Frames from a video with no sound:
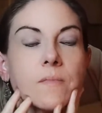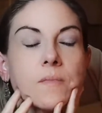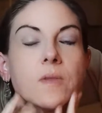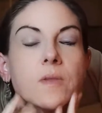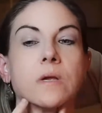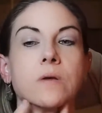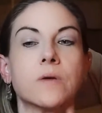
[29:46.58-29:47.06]

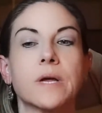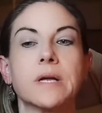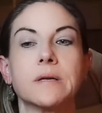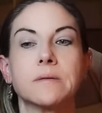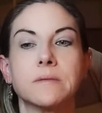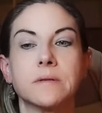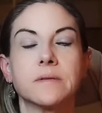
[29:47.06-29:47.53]
Okay,
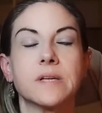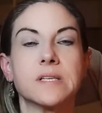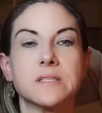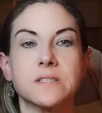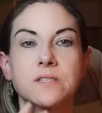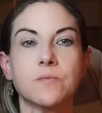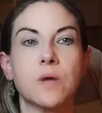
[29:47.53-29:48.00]
lots of
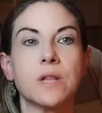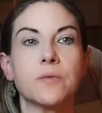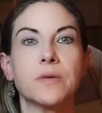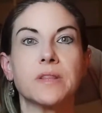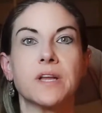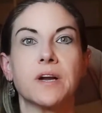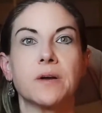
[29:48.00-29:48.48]
swallowing
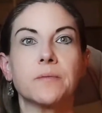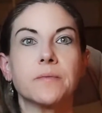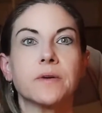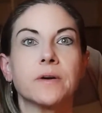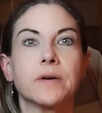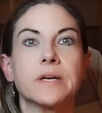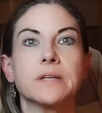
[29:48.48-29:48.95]
there. All
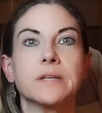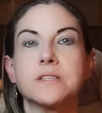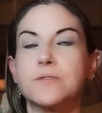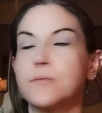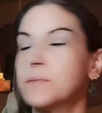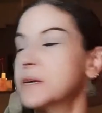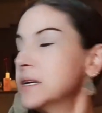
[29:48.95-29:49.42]
right, let's
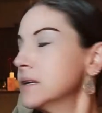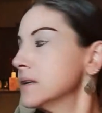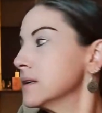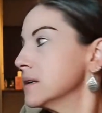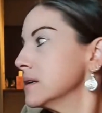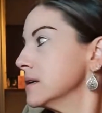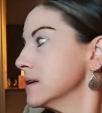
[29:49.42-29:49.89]
repeat.
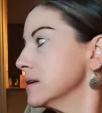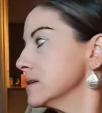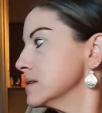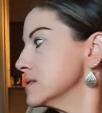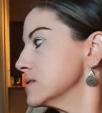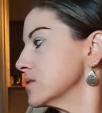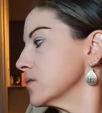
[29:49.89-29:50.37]

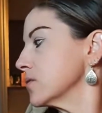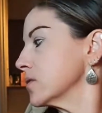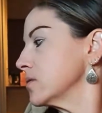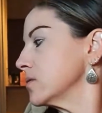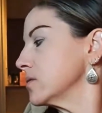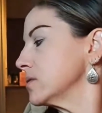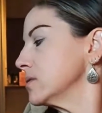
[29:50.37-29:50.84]

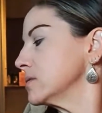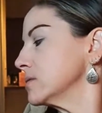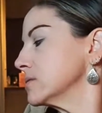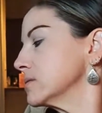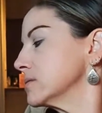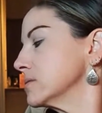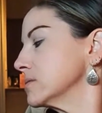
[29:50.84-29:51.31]
Cervical.
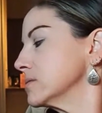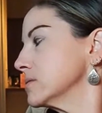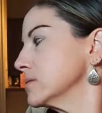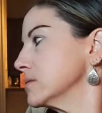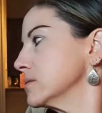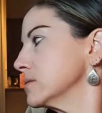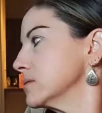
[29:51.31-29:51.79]

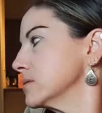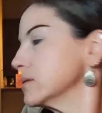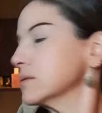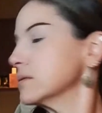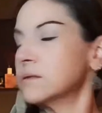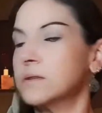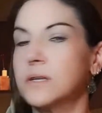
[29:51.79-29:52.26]

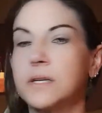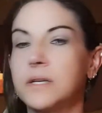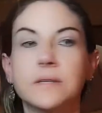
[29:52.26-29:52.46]
All right.